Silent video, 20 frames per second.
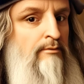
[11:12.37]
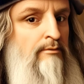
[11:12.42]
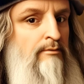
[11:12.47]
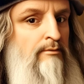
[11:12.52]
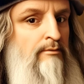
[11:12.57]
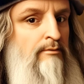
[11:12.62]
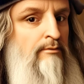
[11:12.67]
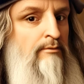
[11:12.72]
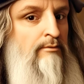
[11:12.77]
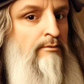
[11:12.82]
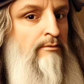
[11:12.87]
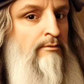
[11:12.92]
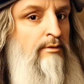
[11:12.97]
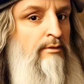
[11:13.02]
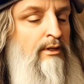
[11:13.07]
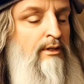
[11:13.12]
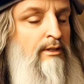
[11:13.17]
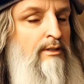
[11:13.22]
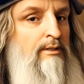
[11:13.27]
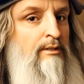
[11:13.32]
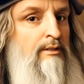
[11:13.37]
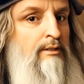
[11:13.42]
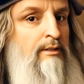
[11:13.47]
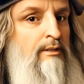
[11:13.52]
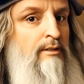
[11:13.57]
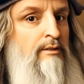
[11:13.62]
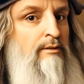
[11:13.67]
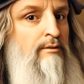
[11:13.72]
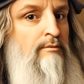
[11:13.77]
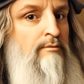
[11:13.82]
like the Mona Lisa
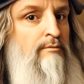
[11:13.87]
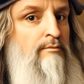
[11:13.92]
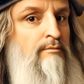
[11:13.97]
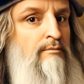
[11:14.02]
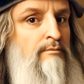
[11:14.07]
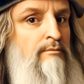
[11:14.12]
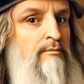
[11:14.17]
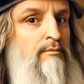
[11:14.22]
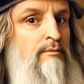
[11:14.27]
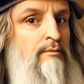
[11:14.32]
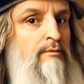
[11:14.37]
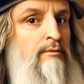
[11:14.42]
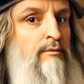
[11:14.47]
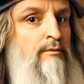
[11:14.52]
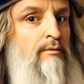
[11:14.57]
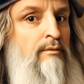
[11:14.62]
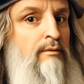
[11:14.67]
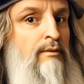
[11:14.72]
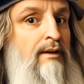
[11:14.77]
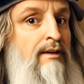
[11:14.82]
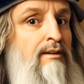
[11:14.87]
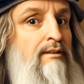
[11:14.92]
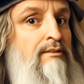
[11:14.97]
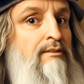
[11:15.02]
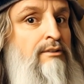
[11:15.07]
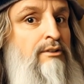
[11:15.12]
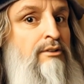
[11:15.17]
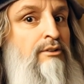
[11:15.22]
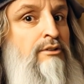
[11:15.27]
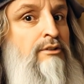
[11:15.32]
and the Last Supper,
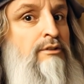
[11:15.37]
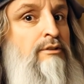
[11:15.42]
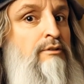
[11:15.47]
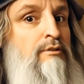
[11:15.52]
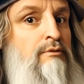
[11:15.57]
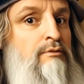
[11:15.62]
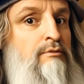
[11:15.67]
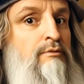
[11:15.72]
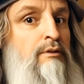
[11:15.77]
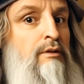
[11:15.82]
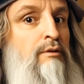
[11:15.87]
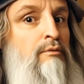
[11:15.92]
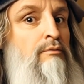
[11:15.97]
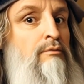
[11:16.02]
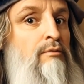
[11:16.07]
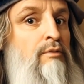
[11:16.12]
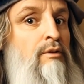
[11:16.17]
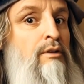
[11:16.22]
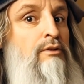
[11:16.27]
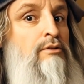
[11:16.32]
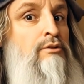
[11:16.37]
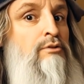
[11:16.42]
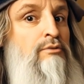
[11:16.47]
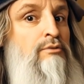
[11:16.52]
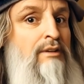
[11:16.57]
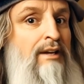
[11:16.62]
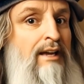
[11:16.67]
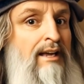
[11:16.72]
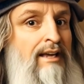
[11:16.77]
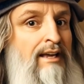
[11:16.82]
but what truly set him
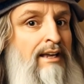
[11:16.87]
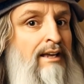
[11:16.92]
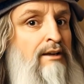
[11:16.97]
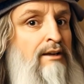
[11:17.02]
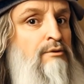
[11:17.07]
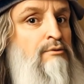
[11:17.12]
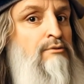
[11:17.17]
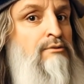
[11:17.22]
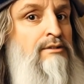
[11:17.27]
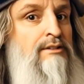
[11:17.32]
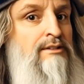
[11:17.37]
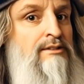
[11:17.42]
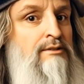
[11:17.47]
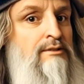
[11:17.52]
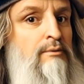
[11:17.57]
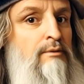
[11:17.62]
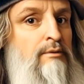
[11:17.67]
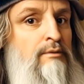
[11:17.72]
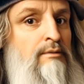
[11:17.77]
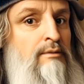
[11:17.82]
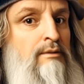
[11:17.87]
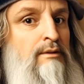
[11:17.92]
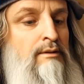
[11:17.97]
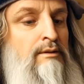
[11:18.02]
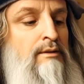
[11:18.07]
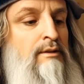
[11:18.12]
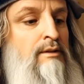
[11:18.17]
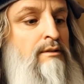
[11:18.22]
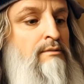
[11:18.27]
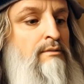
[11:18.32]
apart was his
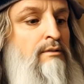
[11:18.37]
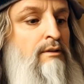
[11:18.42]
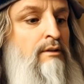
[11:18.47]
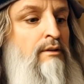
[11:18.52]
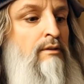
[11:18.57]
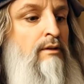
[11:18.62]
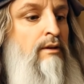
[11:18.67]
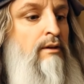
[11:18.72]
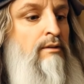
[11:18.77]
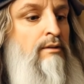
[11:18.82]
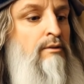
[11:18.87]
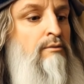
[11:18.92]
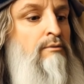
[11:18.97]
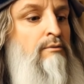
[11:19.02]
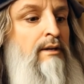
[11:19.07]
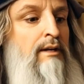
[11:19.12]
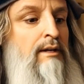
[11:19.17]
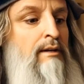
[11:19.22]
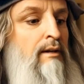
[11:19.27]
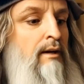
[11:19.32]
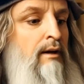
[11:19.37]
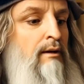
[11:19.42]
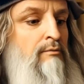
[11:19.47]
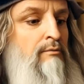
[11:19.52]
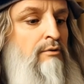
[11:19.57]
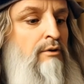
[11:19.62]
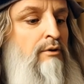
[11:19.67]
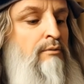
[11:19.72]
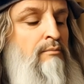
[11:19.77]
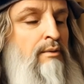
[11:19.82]
insatiable curiosity.
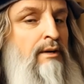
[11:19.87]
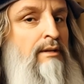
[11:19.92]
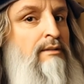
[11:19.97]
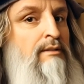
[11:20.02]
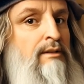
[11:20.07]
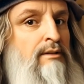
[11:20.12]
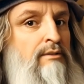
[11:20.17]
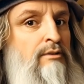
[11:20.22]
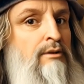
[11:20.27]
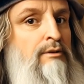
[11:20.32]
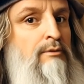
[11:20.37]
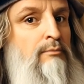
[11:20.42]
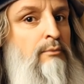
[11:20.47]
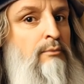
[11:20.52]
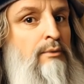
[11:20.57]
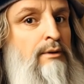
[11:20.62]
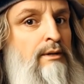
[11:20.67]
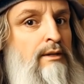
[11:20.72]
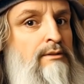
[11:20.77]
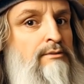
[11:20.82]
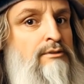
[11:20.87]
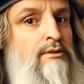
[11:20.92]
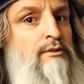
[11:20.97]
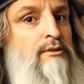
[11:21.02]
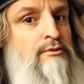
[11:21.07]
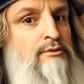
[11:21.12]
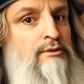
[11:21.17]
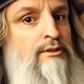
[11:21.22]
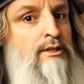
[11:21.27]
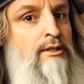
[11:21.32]
He sketched designs for
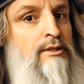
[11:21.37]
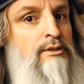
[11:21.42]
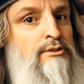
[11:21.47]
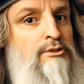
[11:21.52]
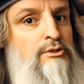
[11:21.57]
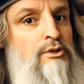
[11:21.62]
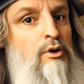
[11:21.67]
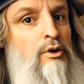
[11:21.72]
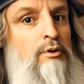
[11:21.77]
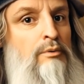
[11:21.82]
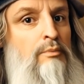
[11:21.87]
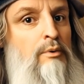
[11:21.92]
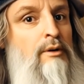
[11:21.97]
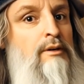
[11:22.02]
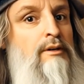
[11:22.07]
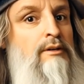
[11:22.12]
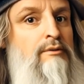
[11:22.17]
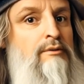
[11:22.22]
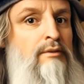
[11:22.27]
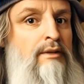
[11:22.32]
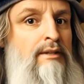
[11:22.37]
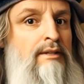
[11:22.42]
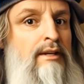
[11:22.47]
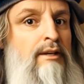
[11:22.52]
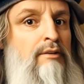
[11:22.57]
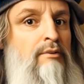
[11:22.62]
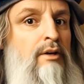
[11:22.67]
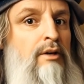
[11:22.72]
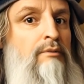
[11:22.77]
helicopters and tanks,